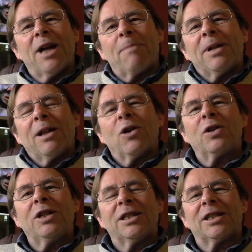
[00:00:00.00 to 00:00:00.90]
up and
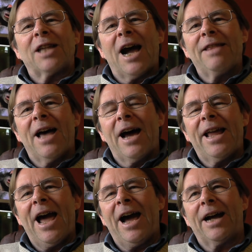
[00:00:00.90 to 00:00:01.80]
looked inside that
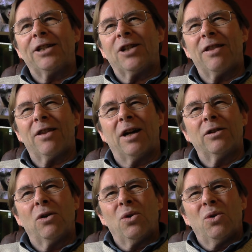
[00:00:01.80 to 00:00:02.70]
hatch, I
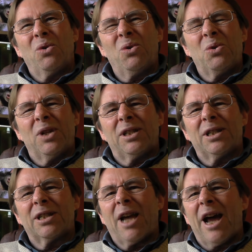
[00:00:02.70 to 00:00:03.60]
thought, ooh, this
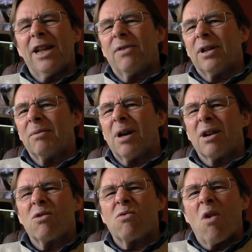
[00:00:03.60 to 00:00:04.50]
is kind of a
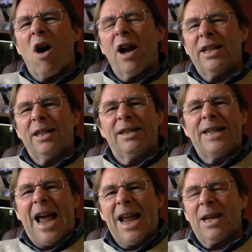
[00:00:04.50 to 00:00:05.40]
grotty,
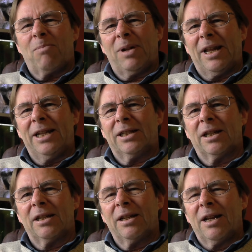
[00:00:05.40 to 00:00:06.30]
dank place.
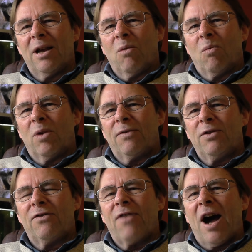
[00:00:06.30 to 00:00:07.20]
What if you
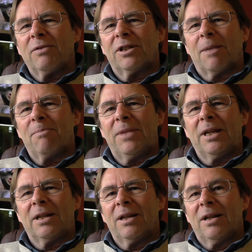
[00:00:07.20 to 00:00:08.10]
found
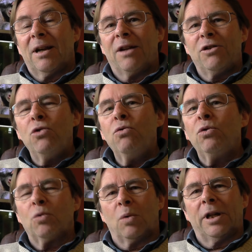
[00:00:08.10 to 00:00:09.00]
something
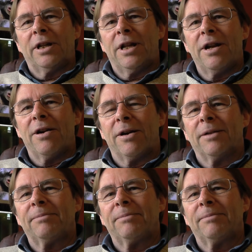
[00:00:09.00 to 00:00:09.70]
unusual in here?